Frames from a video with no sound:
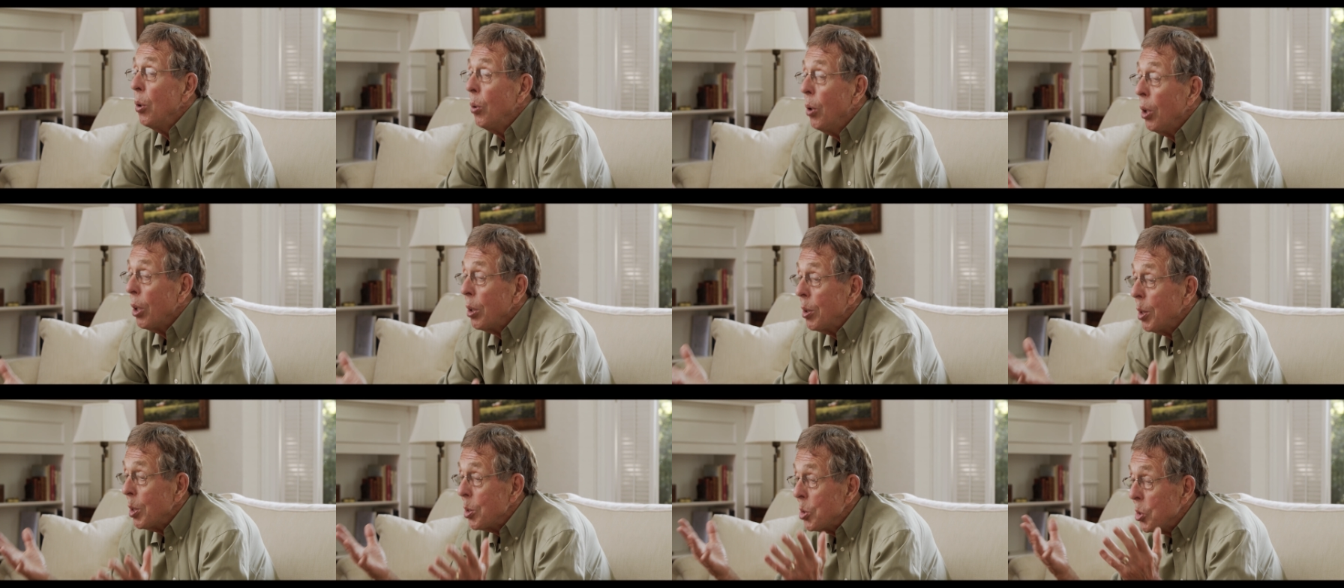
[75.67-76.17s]

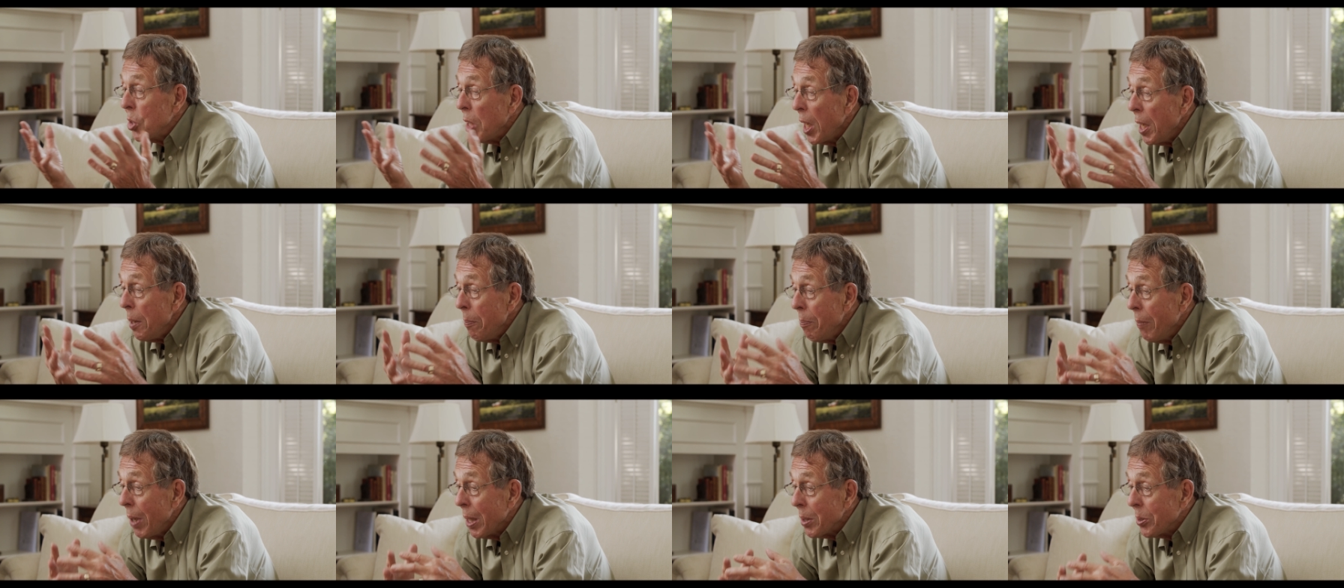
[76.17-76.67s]
You heard the
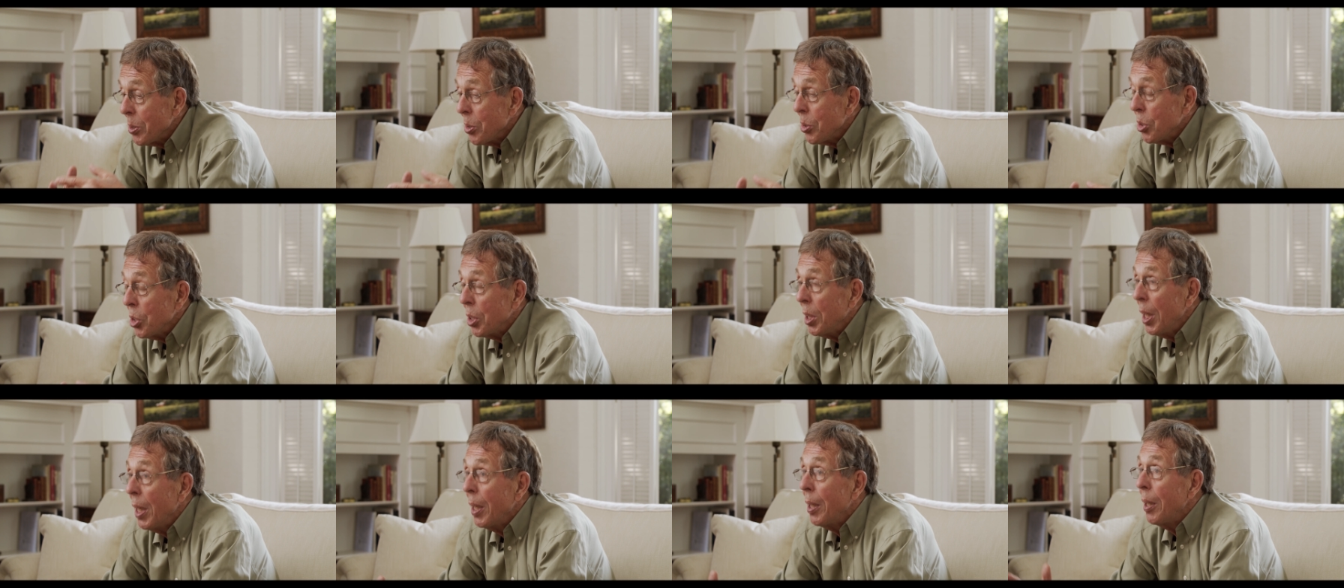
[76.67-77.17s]
same
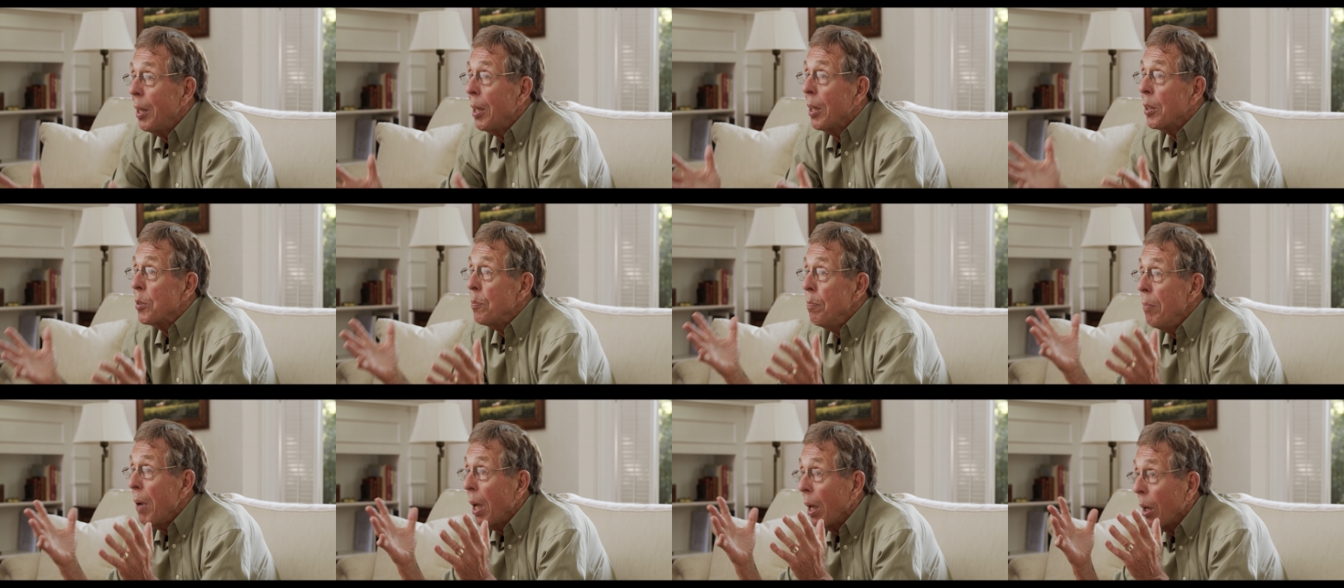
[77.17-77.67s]
message again
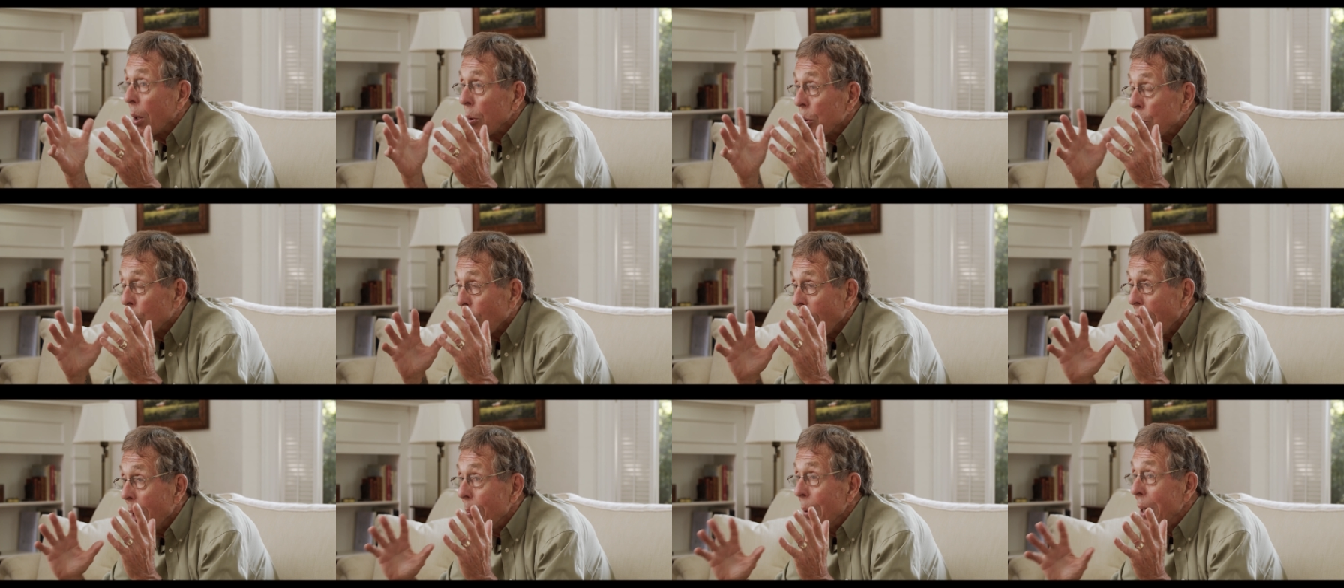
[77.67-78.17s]
as
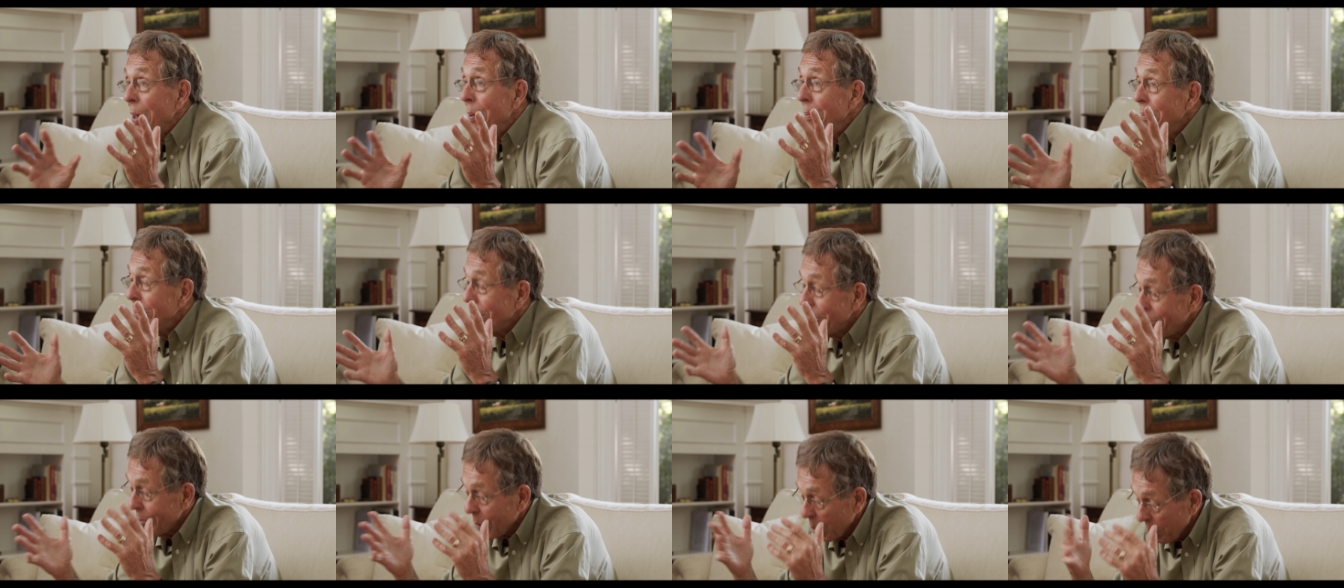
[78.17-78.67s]

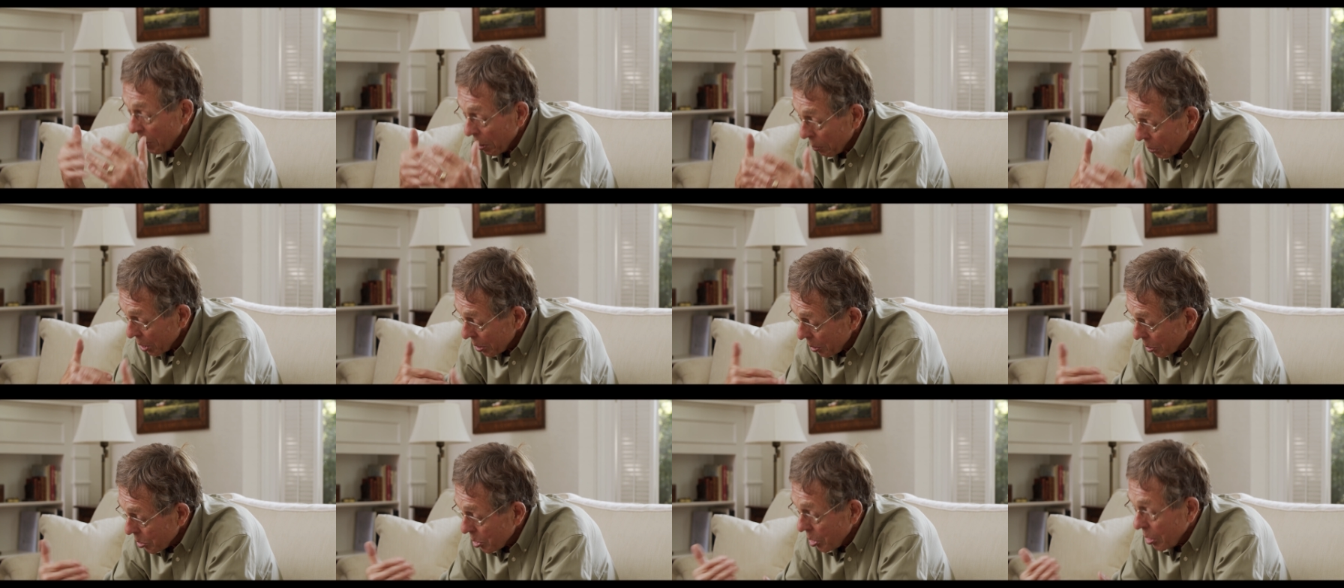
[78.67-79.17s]
melodrama.
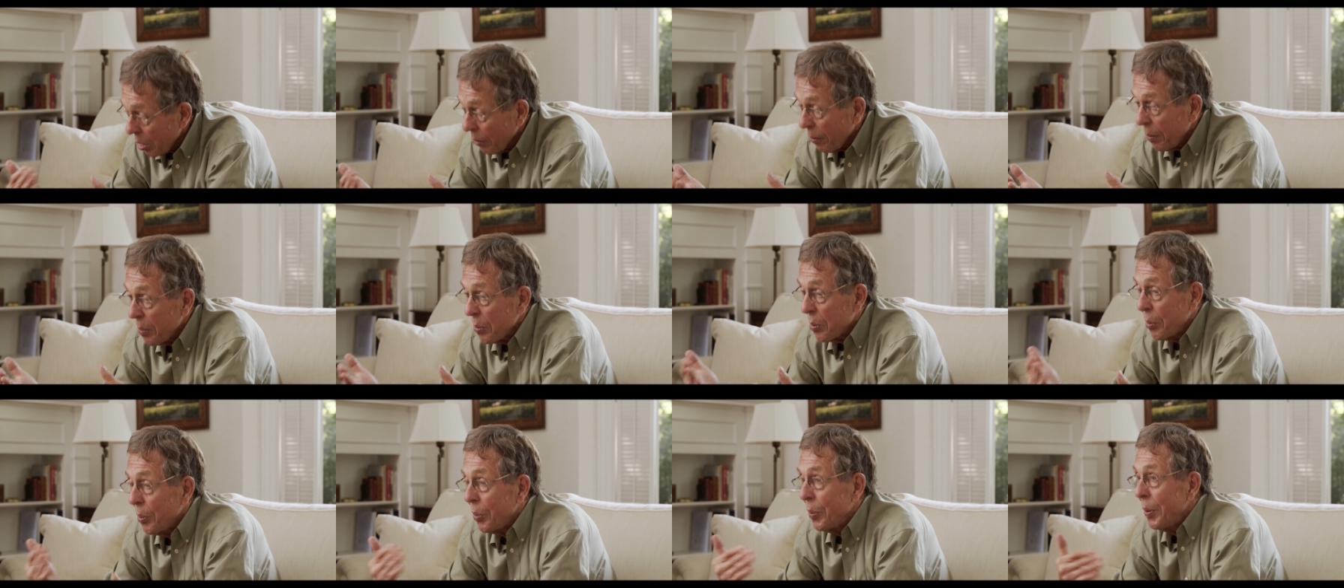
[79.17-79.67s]
Remember, there's a
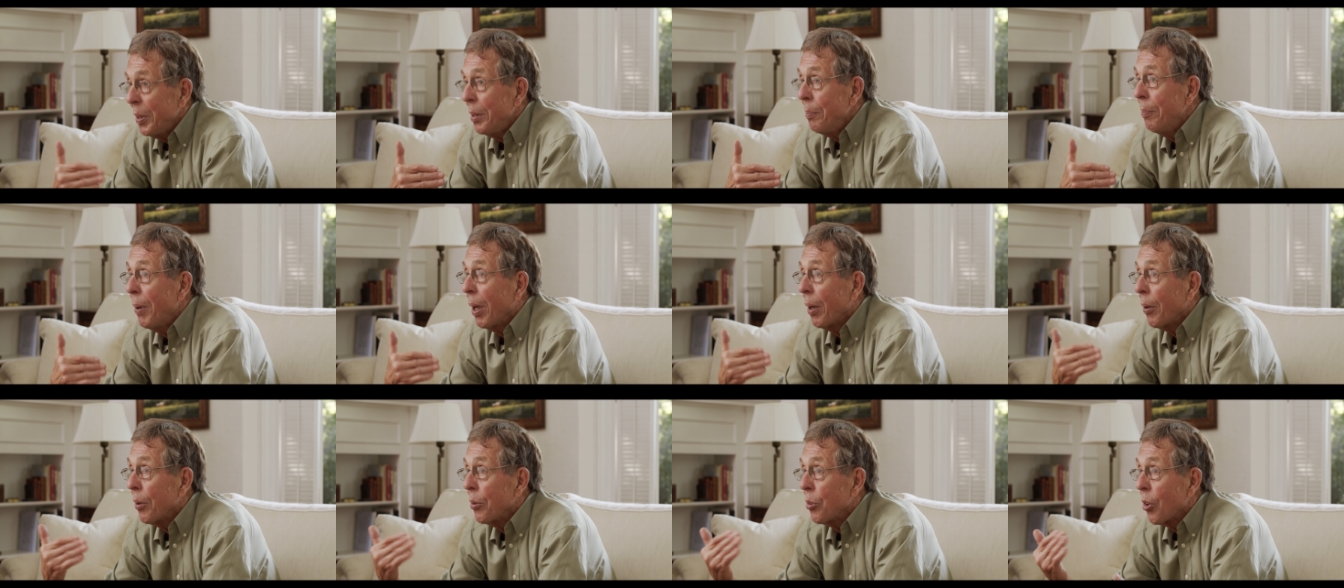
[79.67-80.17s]
difference
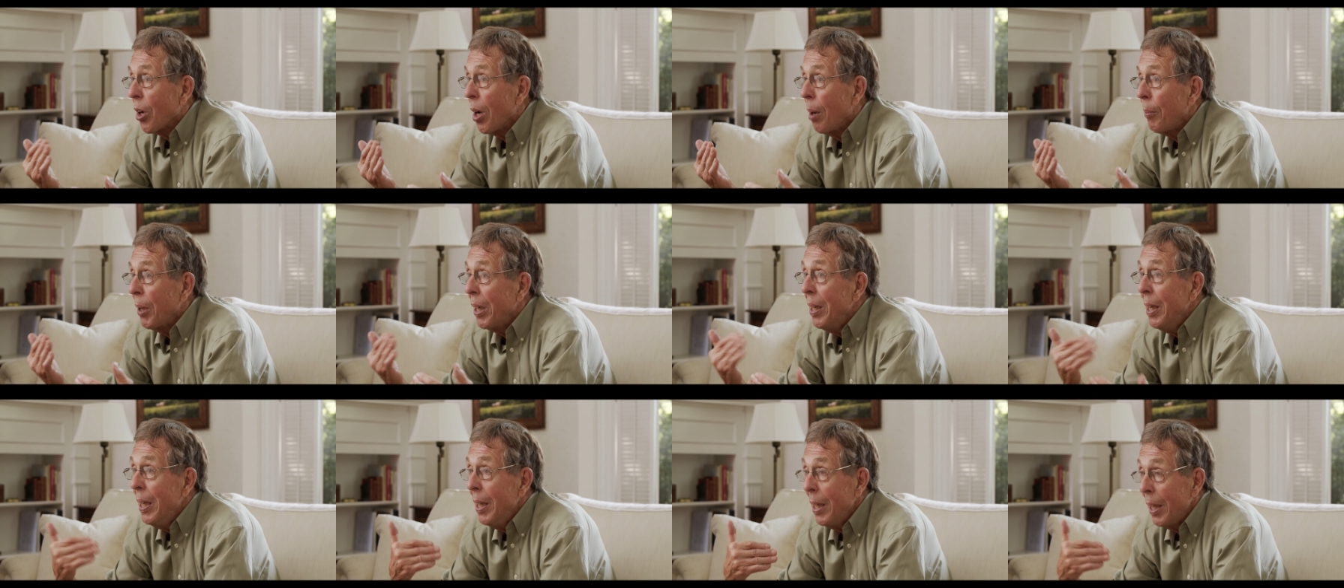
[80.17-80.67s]
between
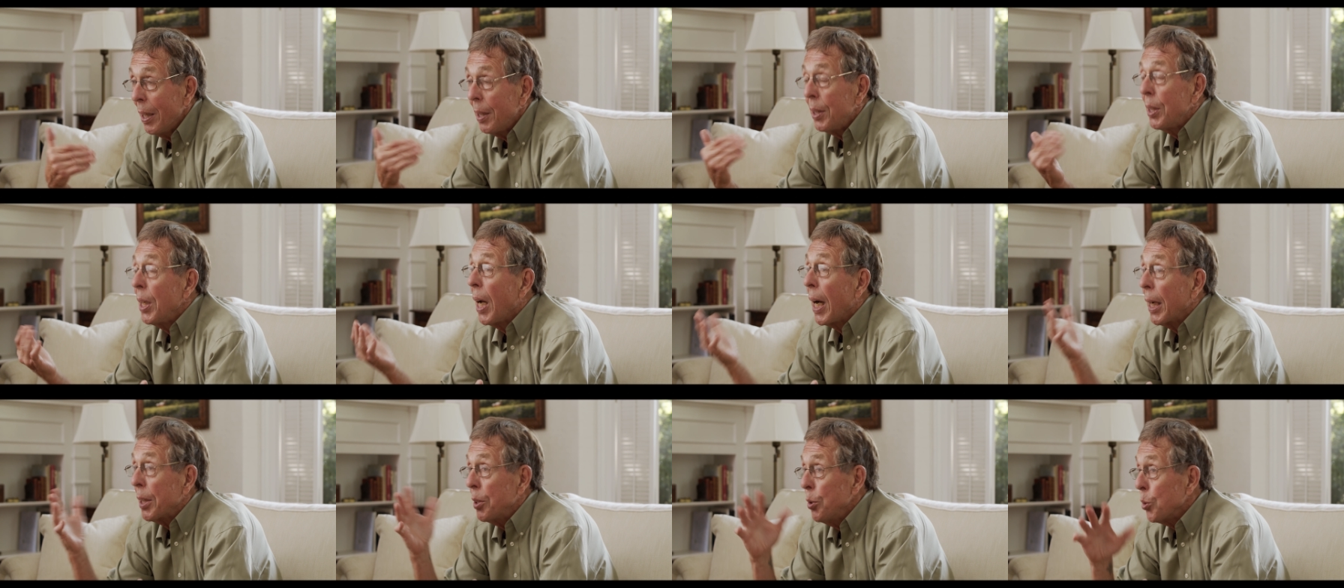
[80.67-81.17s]
melodrama
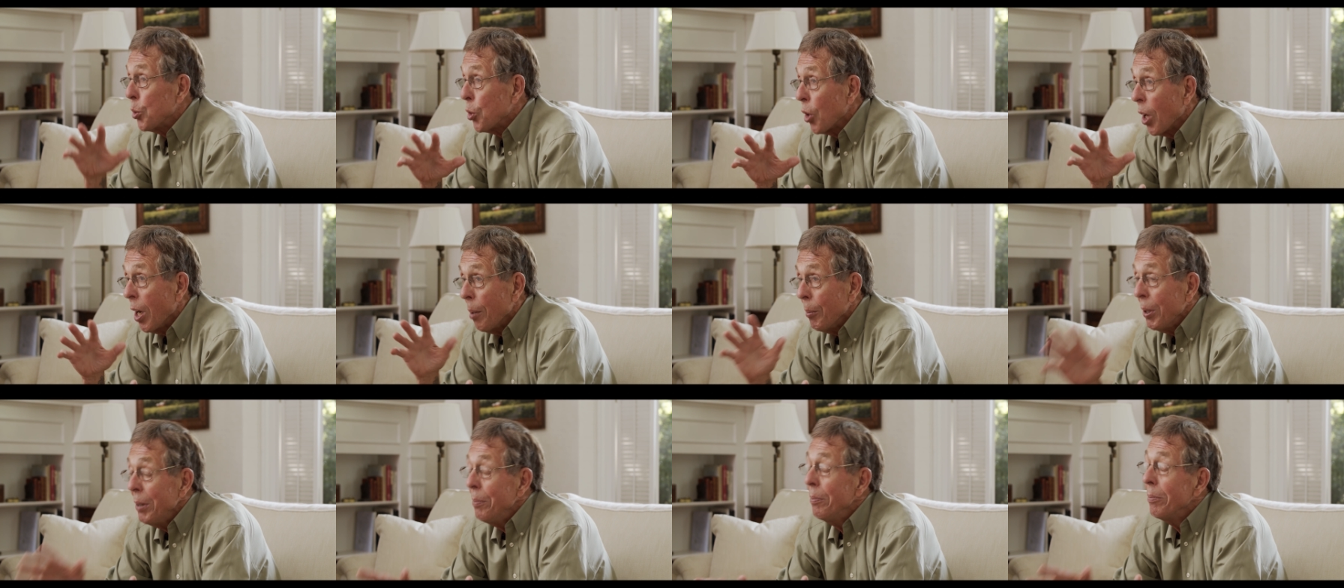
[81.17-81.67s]
and
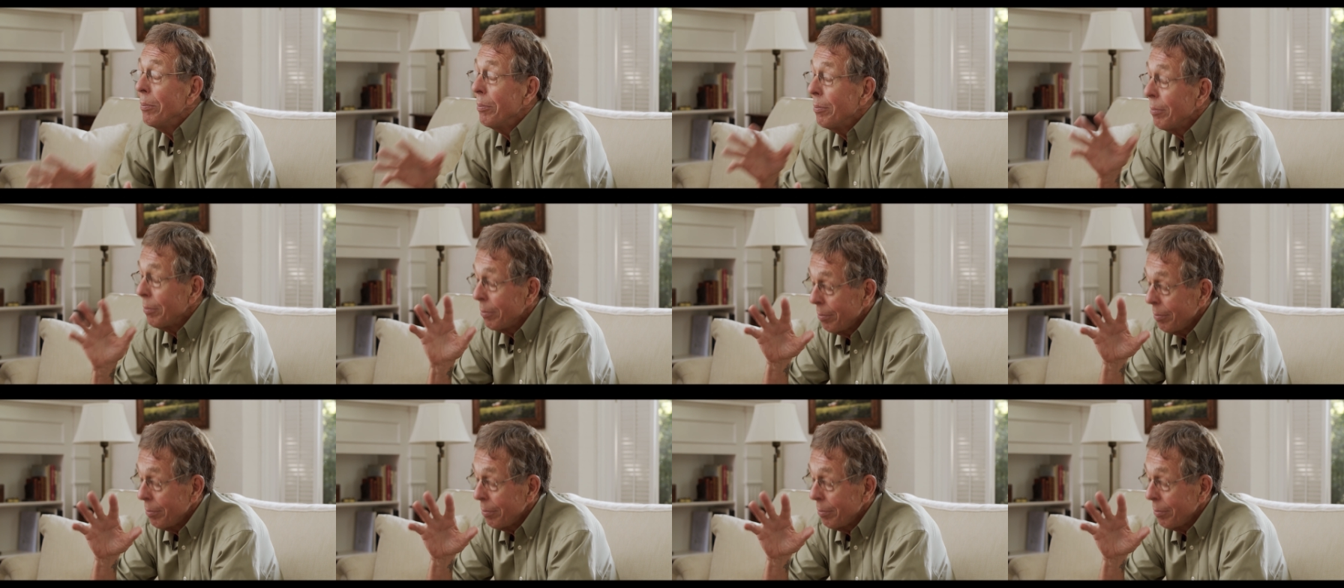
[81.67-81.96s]
docudrama.